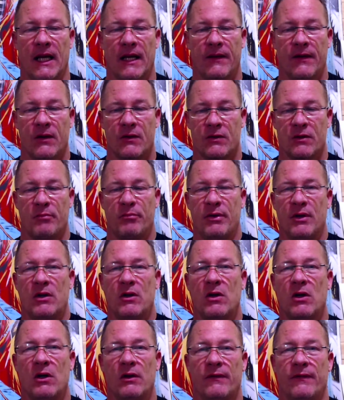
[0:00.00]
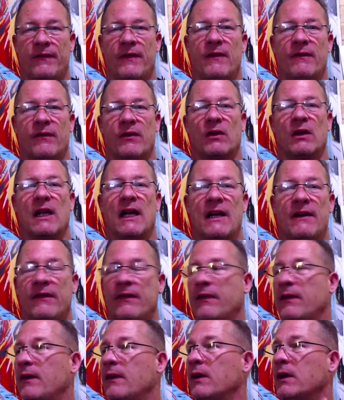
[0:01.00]
and there's a book called Fit for
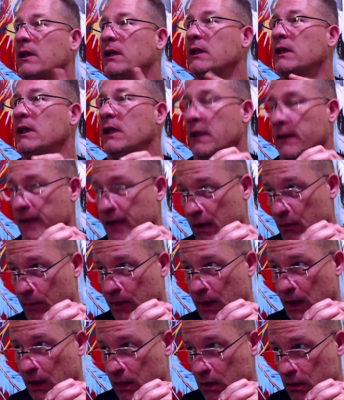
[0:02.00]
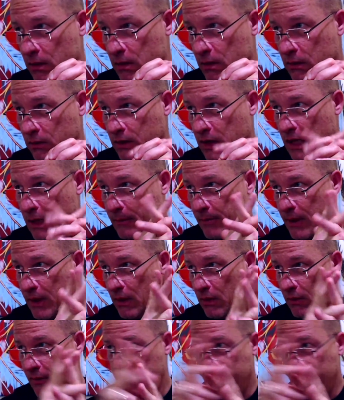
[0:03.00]
Life that I read a long time ago.